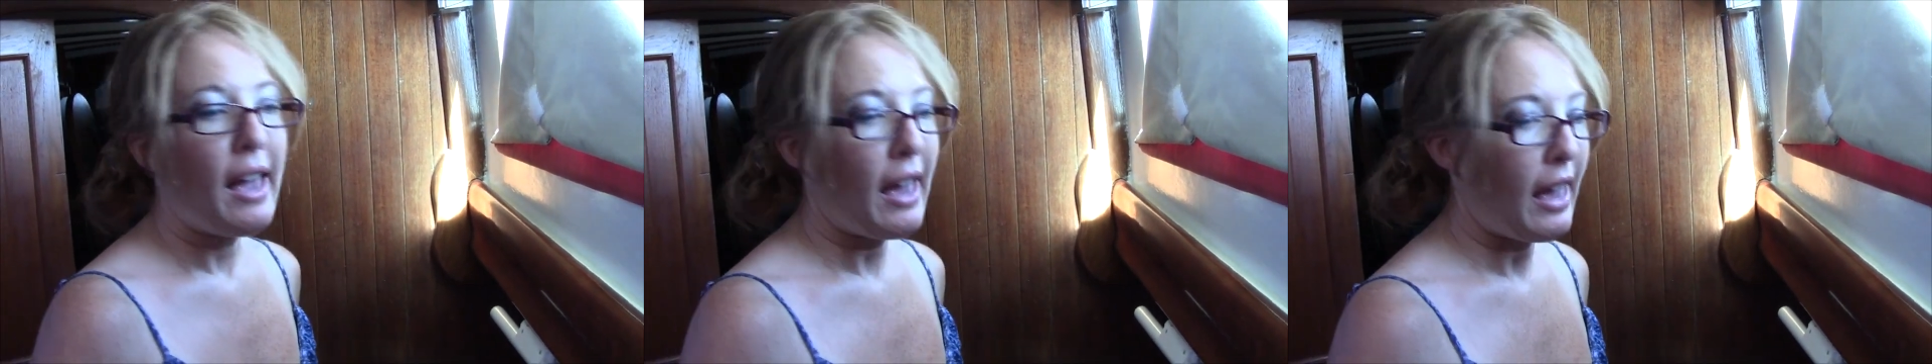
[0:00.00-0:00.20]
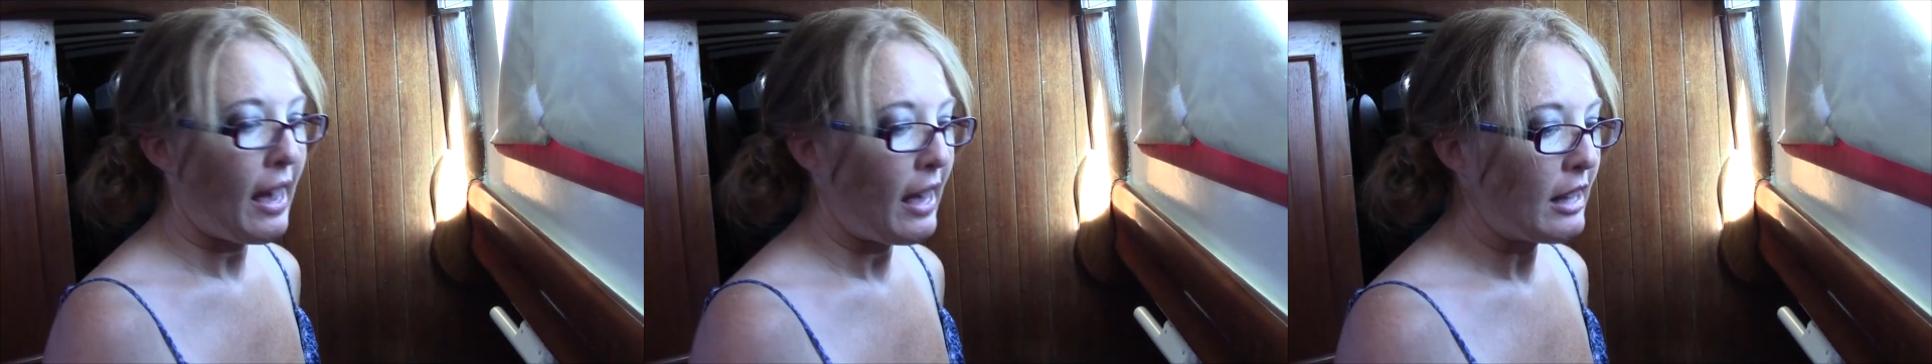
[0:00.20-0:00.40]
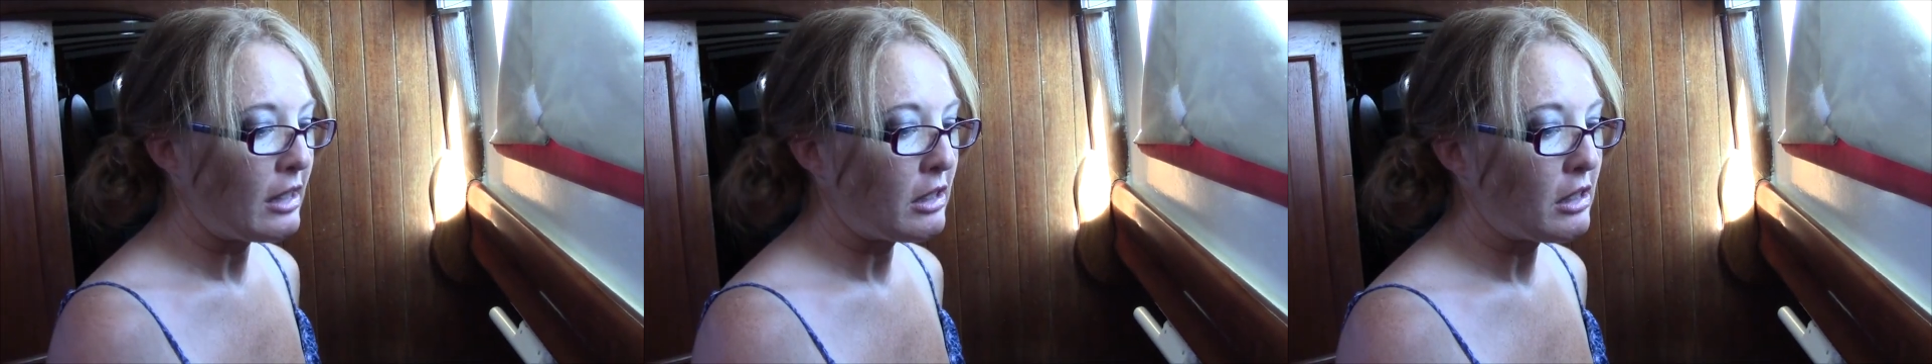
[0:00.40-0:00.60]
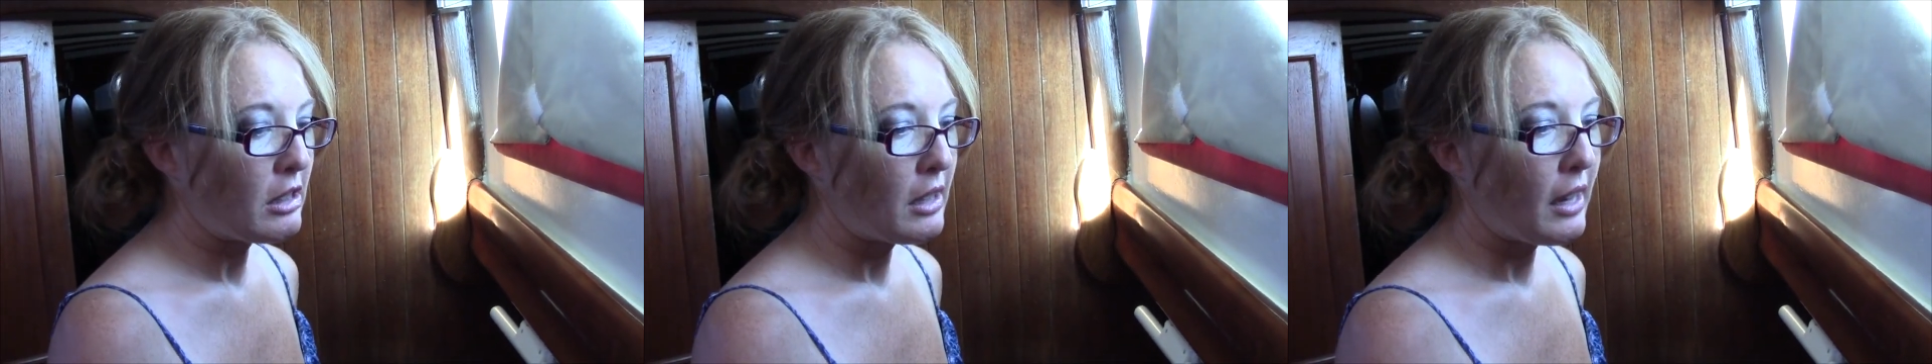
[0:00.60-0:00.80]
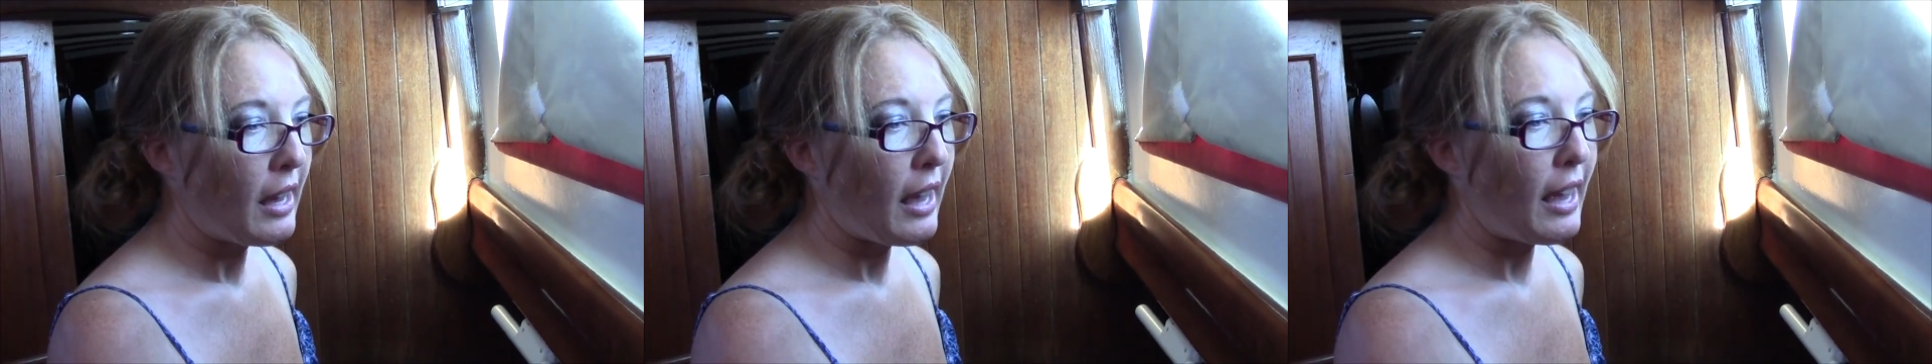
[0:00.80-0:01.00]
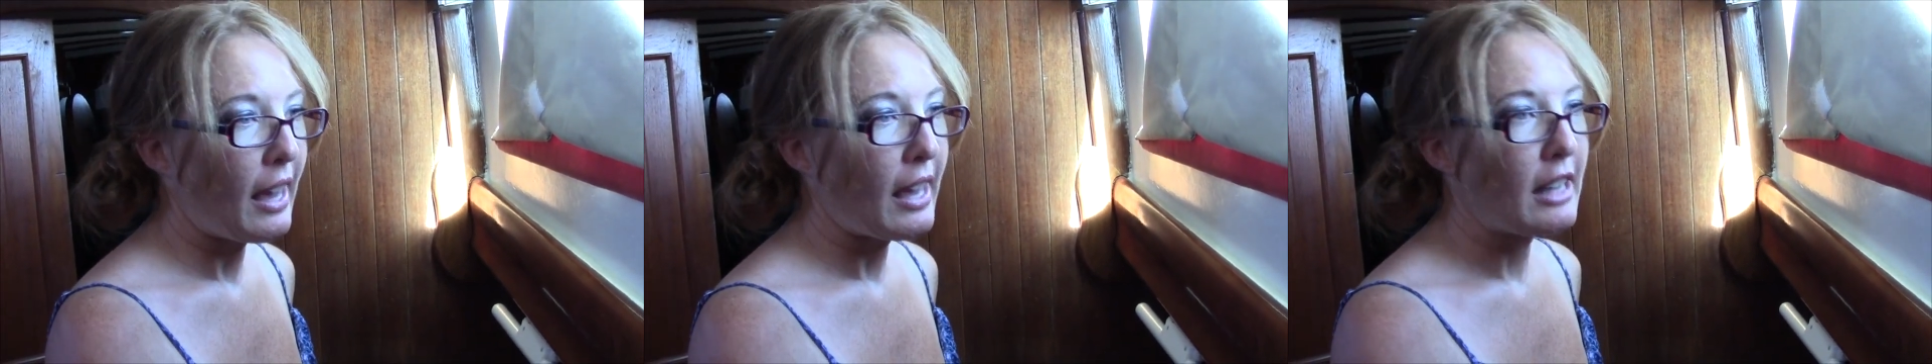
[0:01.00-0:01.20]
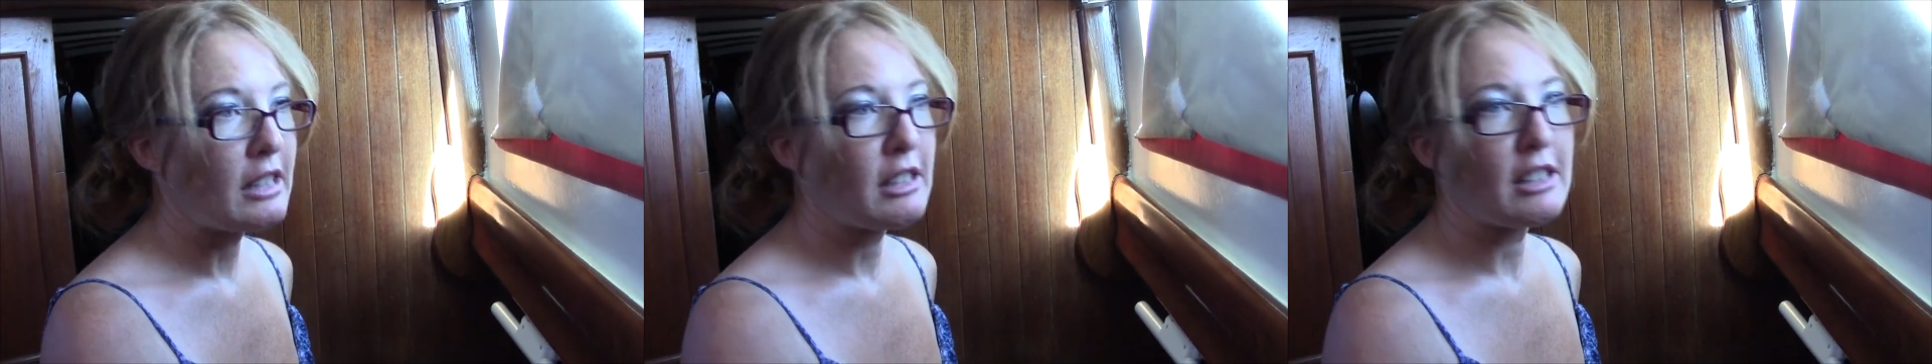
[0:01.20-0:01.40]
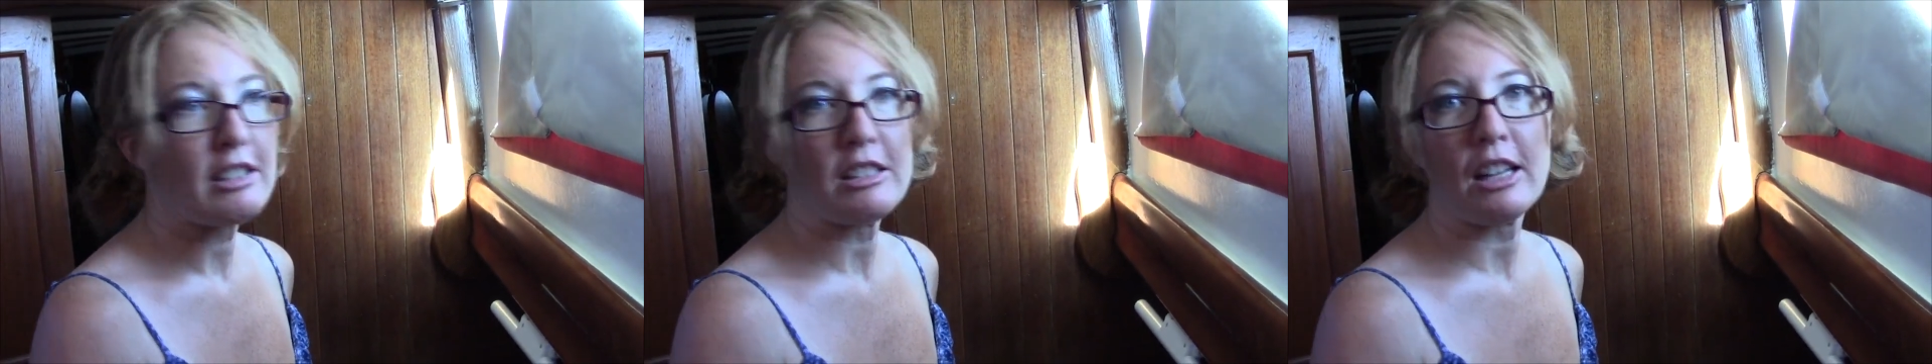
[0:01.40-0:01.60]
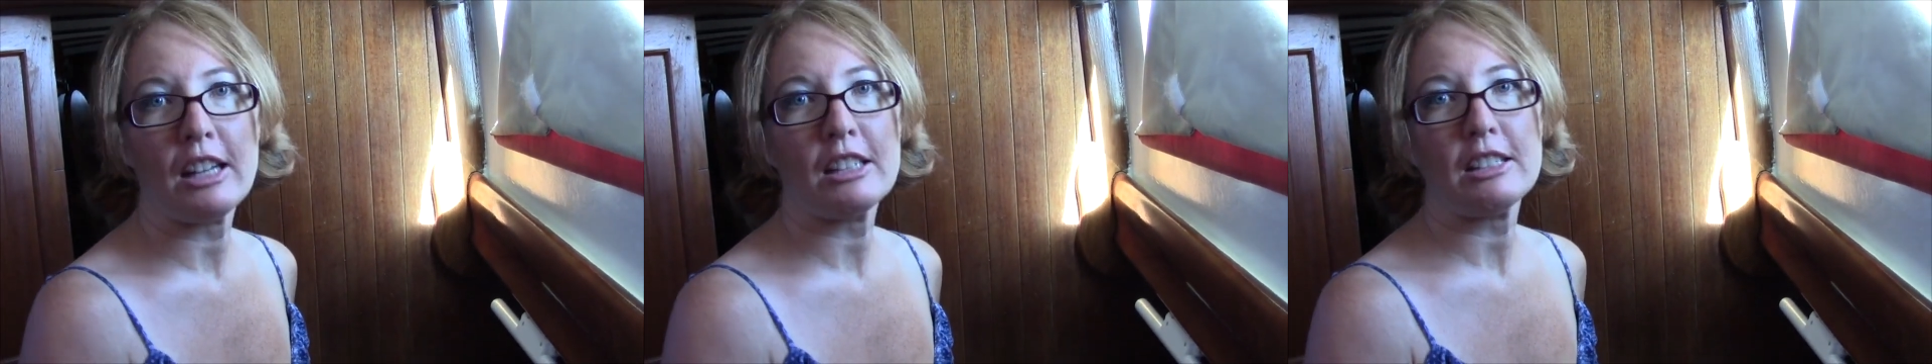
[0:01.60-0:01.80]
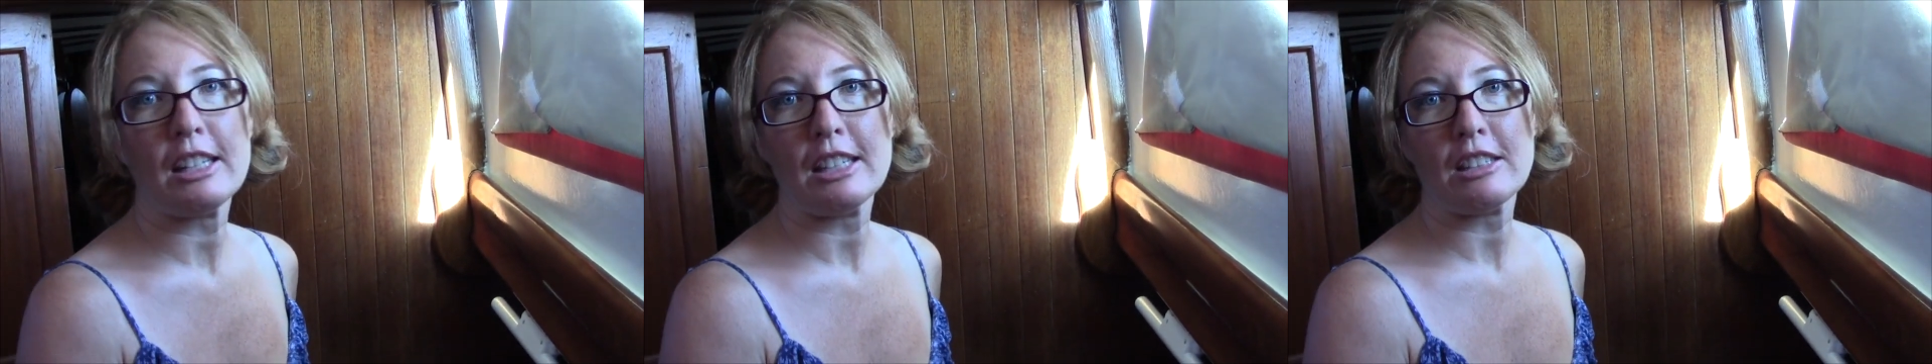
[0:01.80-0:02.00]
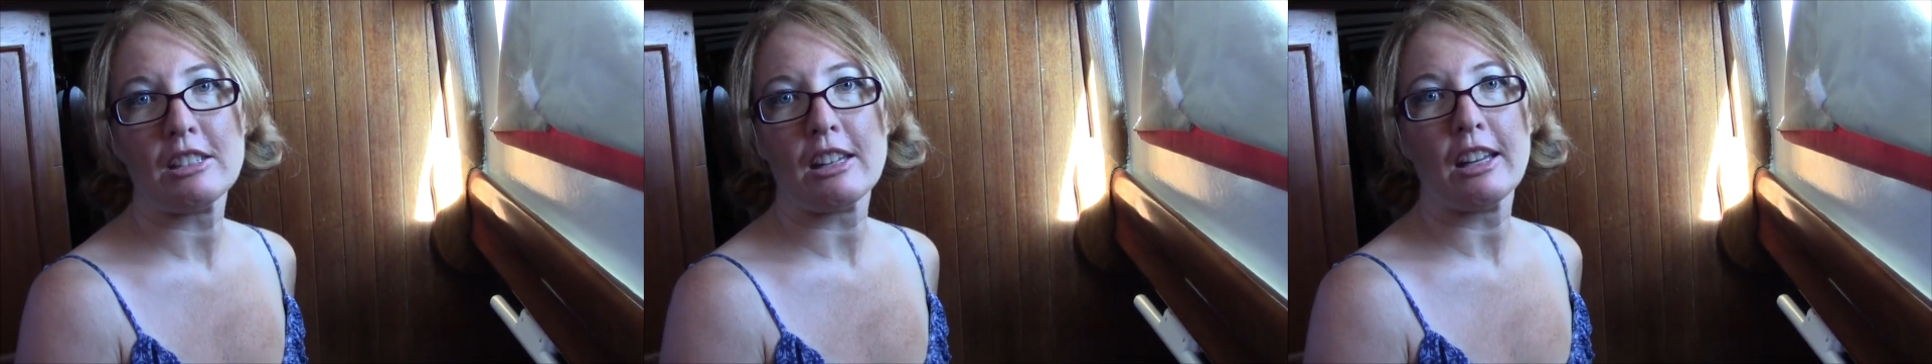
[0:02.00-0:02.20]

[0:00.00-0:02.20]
and it does not taste